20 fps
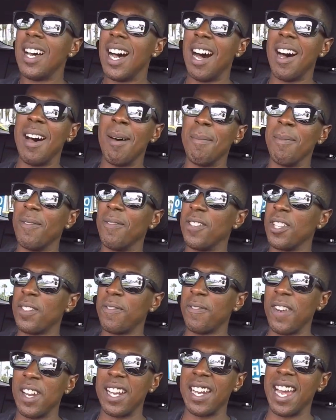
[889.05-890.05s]
I'm
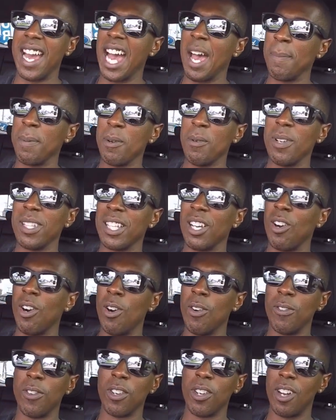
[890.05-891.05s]
just very happy with it.
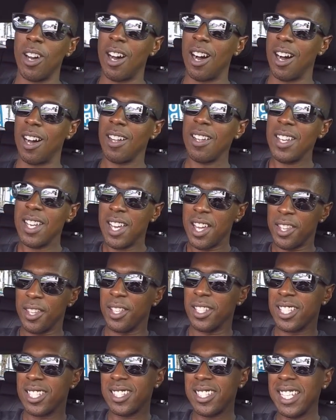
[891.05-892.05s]
Overall,
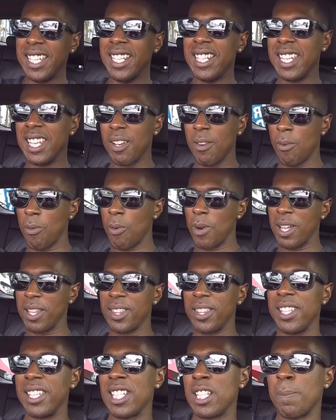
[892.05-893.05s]
the seating
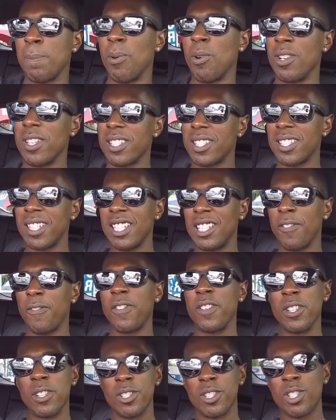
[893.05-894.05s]
with the sport seats
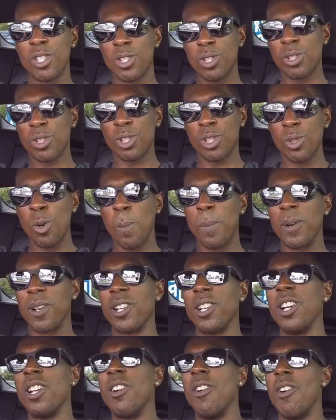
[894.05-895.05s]
feels super
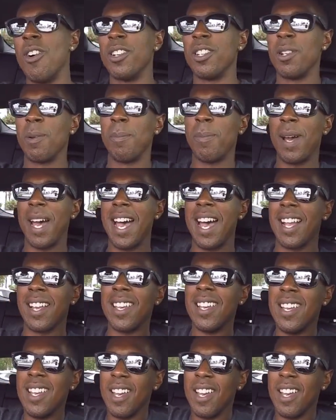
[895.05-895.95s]
good on your back.